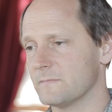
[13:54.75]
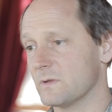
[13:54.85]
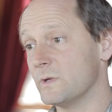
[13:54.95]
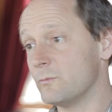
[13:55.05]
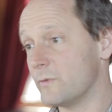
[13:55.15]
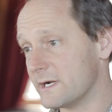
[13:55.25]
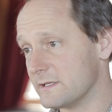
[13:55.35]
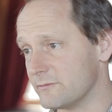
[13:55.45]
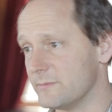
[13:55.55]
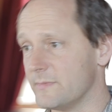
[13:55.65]
We
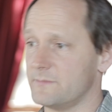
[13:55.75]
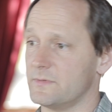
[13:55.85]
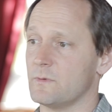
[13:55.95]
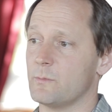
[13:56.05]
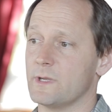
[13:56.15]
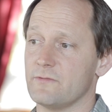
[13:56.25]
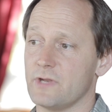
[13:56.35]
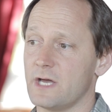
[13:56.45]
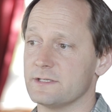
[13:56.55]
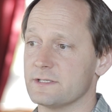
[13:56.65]
rarely remember what we have
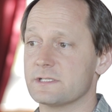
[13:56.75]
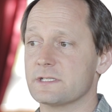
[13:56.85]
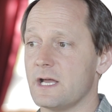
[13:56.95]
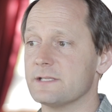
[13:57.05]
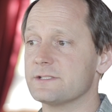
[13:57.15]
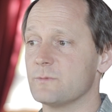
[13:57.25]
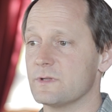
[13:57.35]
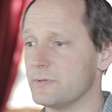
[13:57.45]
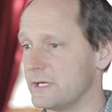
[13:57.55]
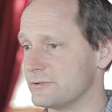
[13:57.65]
not discussed
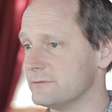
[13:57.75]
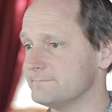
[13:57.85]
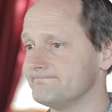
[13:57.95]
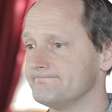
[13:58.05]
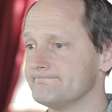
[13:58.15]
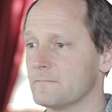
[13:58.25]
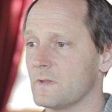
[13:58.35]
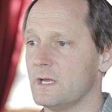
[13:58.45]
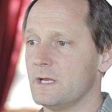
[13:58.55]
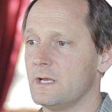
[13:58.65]
with pleasure.
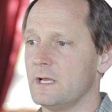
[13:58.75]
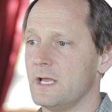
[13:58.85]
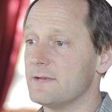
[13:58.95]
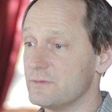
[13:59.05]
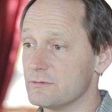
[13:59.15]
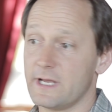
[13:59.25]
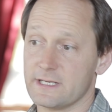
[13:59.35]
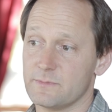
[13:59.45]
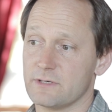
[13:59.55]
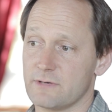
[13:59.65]
And if you would like
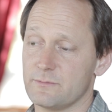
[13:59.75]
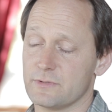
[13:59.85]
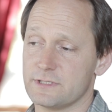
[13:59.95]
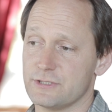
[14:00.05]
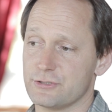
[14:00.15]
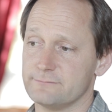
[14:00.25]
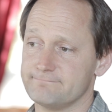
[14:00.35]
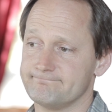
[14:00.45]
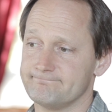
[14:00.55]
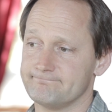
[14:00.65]
to be a great books teacher,
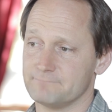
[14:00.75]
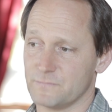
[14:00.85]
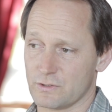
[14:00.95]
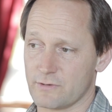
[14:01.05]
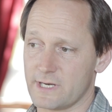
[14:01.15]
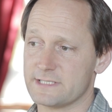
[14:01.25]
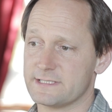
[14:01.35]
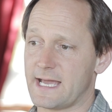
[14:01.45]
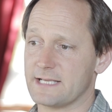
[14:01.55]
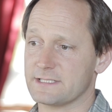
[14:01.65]
your greatest
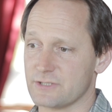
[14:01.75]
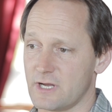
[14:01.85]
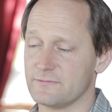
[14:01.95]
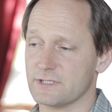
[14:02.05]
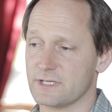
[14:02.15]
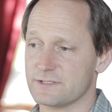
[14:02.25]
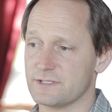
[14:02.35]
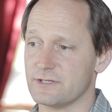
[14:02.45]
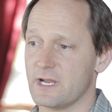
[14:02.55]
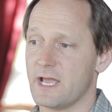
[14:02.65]
task is often to
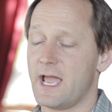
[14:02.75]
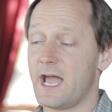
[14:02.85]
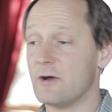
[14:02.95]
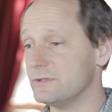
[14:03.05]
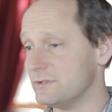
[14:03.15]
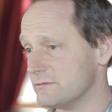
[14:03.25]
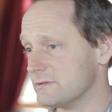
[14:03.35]
consider how you